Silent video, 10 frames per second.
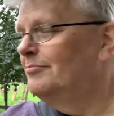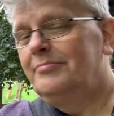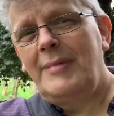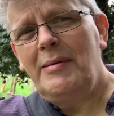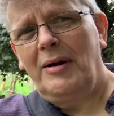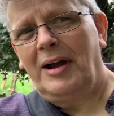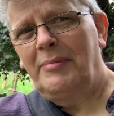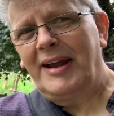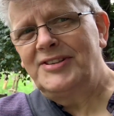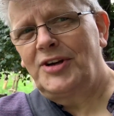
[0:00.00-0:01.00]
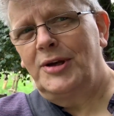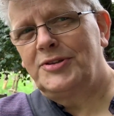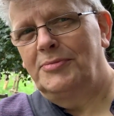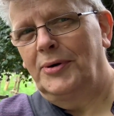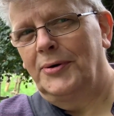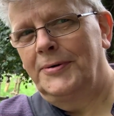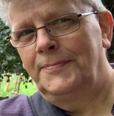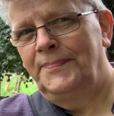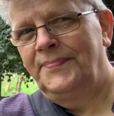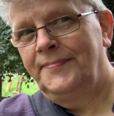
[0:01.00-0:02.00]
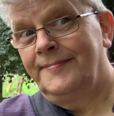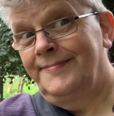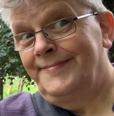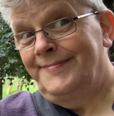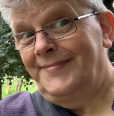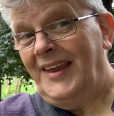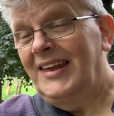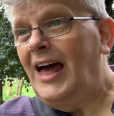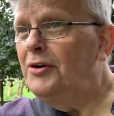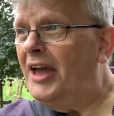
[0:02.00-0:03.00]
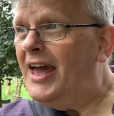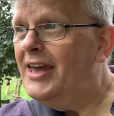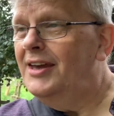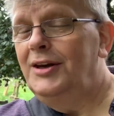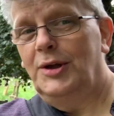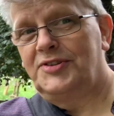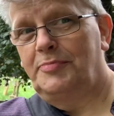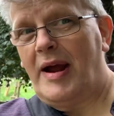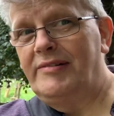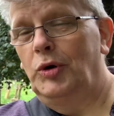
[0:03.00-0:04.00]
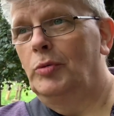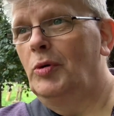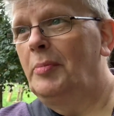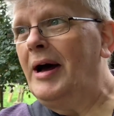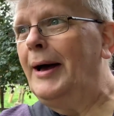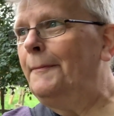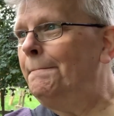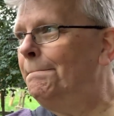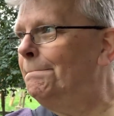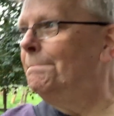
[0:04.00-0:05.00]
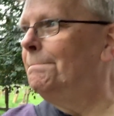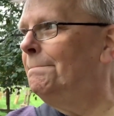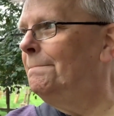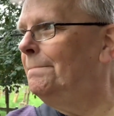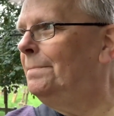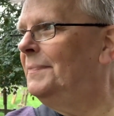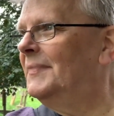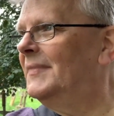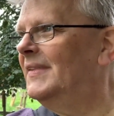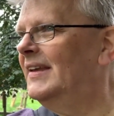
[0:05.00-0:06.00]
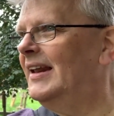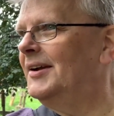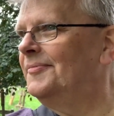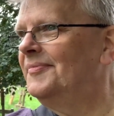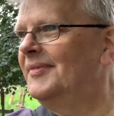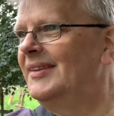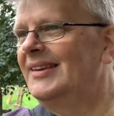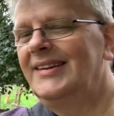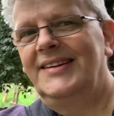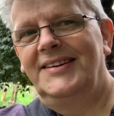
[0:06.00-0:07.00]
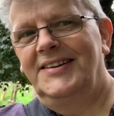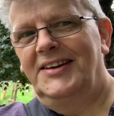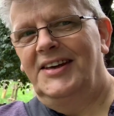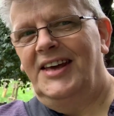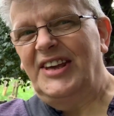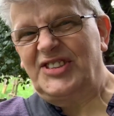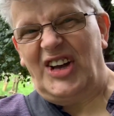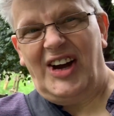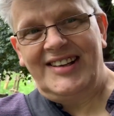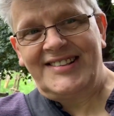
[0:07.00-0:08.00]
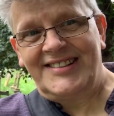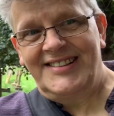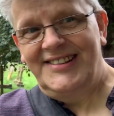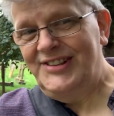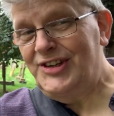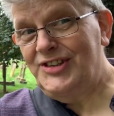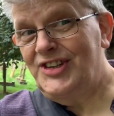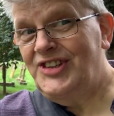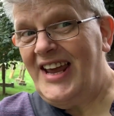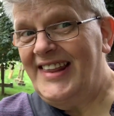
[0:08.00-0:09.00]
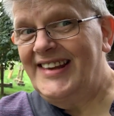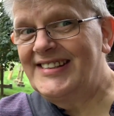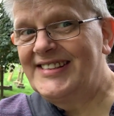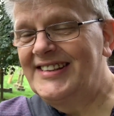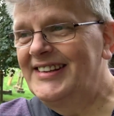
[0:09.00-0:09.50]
maybe I'll come back and show you some more. Okay, not so paranormal, but you know, it's nice just to share this.